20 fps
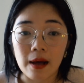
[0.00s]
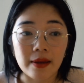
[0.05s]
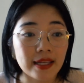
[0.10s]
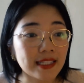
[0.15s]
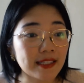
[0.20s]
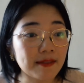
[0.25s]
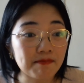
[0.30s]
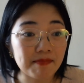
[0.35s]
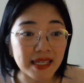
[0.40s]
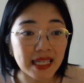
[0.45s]

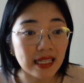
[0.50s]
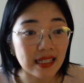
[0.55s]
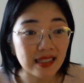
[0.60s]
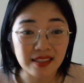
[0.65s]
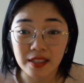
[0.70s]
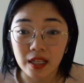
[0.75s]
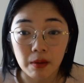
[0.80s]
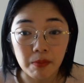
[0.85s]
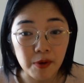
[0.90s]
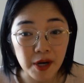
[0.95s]
It's
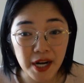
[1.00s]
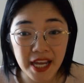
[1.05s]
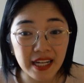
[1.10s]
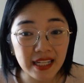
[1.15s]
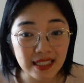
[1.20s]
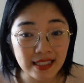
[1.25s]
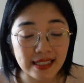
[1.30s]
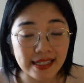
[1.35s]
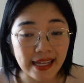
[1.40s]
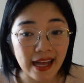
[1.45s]
because a brand
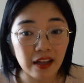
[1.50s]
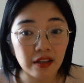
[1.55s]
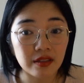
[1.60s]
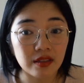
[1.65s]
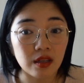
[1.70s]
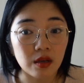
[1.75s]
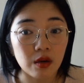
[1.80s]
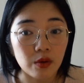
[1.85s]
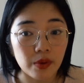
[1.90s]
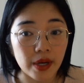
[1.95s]
is now
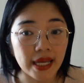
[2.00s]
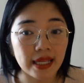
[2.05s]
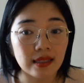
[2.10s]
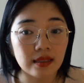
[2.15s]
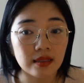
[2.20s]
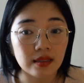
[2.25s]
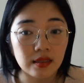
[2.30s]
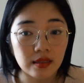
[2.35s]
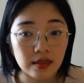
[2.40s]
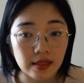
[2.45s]
the
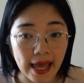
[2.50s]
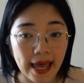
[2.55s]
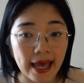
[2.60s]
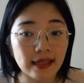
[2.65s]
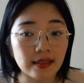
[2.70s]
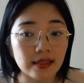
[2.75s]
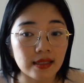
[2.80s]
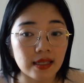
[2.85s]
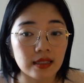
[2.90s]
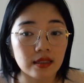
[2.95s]
great
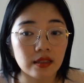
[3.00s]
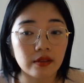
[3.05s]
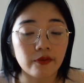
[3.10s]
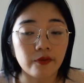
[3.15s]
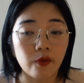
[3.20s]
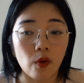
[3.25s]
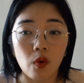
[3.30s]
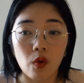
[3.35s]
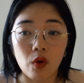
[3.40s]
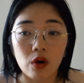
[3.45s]
asset
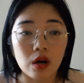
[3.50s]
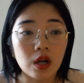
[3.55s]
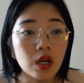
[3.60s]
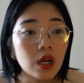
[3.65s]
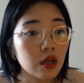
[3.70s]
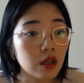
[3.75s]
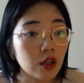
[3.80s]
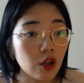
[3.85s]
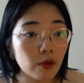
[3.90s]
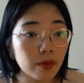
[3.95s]
for
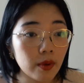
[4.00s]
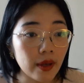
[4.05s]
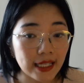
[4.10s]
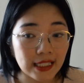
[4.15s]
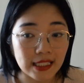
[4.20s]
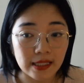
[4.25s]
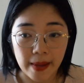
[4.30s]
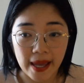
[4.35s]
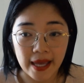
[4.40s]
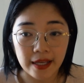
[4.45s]
global
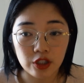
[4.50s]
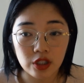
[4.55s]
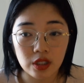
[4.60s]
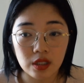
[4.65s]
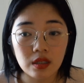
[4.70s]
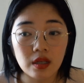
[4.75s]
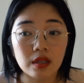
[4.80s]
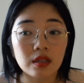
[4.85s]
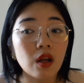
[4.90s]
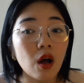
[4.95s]

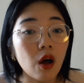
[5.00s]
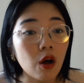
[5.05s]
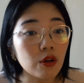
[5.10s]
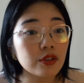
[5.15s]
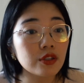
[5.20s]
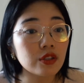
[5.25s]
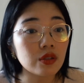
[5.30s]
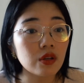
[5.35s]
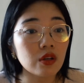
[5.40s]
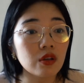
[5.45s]
expansion and
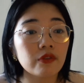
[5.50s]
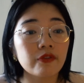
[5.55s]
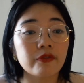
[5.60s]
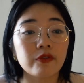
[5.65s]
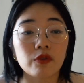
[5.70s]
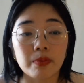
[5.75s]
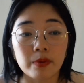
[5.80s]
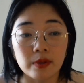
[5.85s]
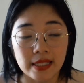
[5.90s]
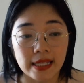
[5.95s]
also
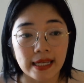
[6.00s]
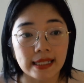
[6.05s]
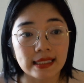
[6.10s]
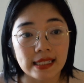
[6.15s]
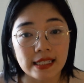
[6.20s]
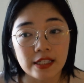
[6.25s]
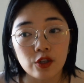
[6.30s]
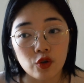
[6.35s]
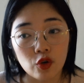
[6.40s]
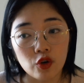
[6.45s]
for
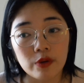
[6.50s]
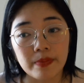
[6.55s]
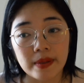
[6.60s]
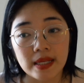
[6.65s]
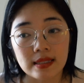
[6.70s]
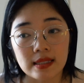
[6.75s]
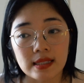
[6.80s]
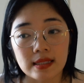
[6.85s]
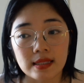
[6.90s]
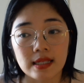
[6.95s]
protecting your
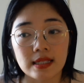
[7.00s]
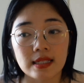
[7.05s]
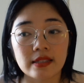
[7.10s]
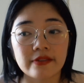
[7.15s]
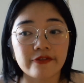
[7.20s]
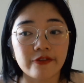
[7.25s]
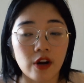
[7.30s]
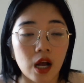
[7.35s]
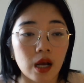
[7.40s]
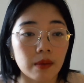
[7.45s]
businesses
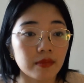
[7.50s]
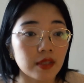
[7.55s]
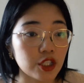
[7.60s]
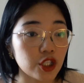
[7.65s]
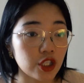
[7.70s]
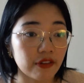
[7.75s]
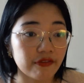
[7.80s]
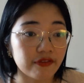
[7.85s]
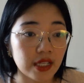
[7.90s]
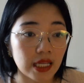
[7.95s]
from the
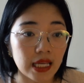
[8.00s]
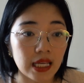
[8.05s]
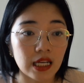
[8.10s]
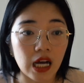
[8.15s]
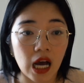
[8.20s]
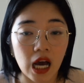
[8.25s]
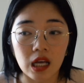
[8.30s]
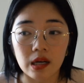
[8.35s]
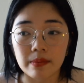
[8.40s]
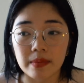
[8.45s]
shifting
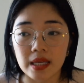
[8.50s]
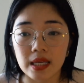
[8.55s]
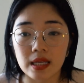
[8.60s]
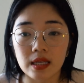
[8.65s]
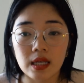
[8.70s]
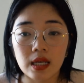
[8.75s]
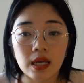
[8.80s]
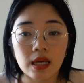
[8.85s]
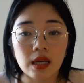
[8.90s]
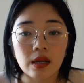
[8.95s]
economy,
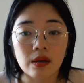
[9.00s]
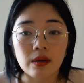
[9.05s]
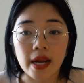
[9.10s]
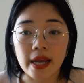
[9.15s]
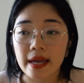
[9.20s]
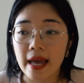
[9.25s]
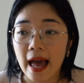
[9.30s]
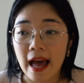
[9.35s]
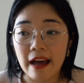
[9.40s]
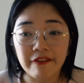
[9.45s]
right?
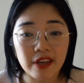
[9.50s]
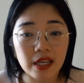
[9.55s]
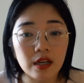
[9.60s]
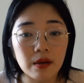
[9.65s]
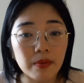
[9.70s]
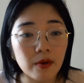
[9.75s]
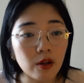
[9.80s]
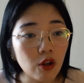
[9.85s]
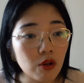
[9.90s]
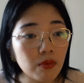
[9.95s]
Having
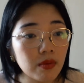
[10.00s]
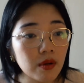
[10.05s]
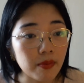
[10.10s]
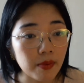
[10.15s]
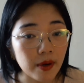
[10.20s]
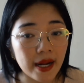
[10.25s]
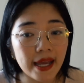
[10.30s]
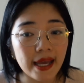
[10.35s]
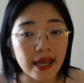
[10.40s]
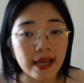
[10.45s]
a global
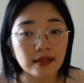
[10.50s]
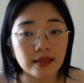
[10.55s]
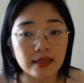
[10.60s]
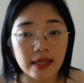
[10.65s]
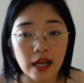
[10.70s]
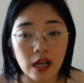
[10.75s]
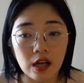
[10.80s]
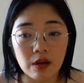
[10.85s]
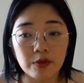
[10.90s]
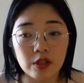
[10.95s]
brand
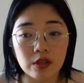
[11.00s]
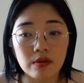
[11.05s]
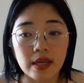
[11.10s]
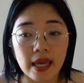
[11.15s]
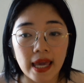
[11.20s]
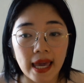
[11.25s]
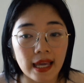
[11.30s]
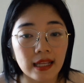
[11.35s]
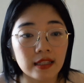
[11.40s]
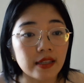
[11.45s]
help you
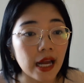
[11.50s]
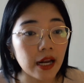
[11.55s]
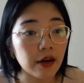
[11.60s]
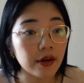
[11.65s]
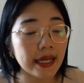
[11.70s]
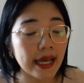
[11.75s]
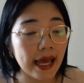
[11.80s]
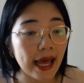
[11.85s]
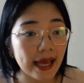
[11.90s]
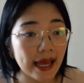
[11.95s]
gain
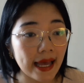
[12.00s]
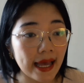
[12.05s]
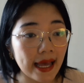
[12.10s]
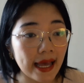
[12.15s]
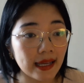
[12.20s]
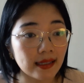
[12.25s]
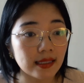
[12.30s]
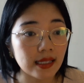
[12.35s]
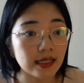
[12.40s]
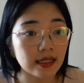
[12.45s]
direct
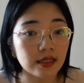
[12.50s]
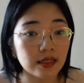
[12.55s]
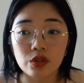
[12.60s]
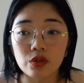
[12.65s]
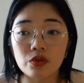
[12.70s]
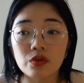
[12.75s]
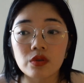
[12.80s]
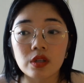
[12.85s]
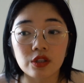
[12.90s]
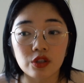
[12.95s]
access
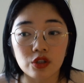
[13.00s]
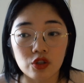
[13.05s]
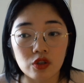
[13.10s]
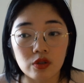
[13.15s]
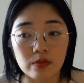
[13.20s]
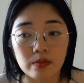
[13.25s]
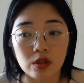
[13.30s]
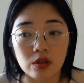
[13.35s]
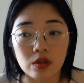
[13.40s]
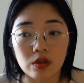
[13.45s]
to
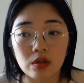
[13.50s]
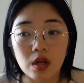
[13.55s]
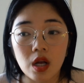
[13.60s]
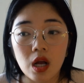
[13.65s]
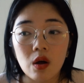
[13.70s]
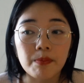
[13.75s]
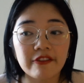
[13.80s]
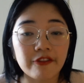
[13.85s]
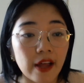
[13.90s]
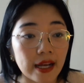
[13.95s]

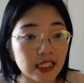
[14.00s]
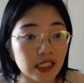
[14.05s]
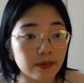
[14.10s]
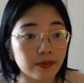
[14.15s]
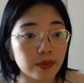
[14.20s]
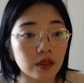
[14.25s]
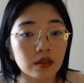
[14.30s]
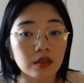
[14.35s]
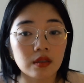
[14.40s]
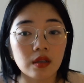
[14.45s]
will be
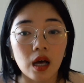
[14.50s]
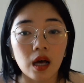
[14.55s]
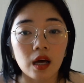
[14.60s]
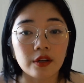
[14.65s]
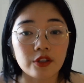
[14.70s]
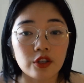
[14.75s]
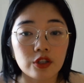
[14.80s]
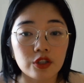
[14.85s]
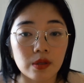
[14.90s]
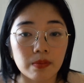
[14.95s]
flexible
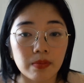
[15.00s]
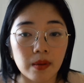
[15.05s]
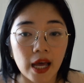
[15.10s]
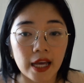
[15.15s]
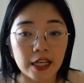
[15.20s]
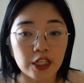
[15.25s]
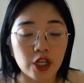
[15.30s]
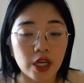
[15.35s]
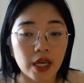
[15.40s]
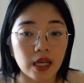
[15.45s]
on your
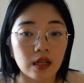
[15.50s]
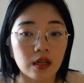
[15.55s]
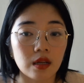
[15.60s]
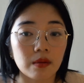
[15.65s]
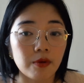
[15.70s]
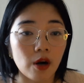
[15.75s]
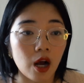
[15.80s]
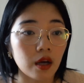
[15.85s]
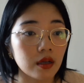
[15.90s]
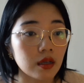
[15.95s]
supply chain
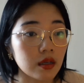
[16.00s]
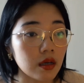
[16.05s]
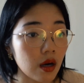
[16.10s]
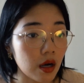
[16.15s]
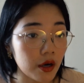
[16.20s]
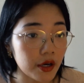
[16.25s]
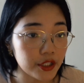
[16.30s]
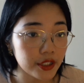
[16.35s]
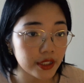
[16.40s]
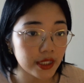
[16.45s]
and product
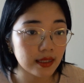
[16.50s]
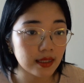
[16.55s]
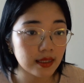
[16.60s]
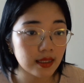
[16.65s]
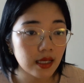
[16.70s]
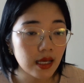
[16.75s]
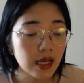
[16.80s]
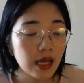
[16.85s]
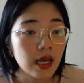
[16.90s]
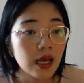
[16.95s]

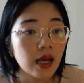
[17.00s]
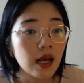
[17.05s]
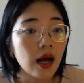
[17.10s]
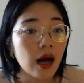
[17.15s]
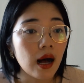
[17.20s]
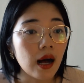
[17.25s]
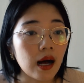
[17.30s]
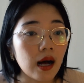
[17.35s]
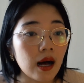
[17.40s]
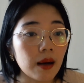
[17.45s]
origins.
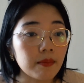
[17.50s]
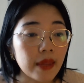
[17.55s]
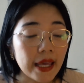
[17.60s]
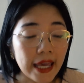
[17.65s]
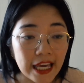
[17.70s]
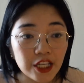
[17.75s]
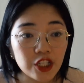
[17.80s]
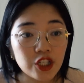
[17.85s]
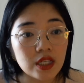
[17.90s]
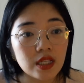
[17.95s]

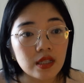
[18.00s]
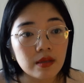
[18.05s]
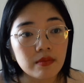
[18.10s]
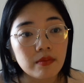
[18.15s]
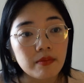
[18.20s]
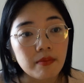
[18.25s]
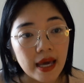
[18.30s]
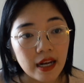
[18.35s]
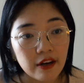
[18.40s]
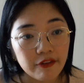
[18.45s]

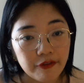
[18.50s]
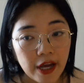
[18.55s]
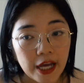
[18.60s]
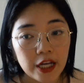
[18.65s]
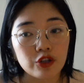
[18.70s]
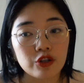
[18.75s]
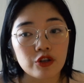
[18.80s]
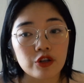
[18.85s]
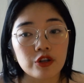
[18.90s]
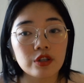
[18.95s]
Asian
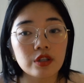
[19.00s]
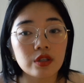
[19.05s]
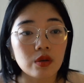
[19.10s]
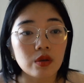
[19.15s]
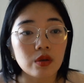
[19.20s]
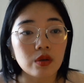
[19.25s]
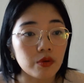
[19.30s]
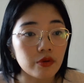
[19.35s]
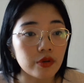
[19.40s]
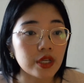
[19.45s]
manufacturers,
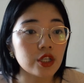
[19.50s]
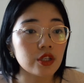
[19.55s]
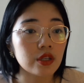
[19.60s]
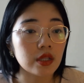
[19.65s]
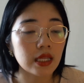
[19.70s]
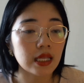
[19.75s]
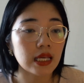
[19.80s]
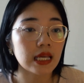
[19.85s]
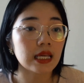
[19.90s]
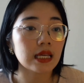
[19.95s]

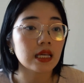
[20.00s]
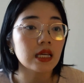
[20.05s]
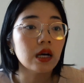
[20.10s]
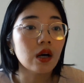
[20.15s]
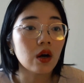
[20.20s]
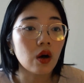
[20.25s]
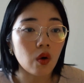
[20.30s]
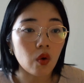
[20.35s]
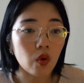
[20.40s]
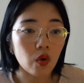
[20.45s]
originally
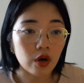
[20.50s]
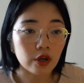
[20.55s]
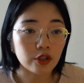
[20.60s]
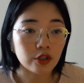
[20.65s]
or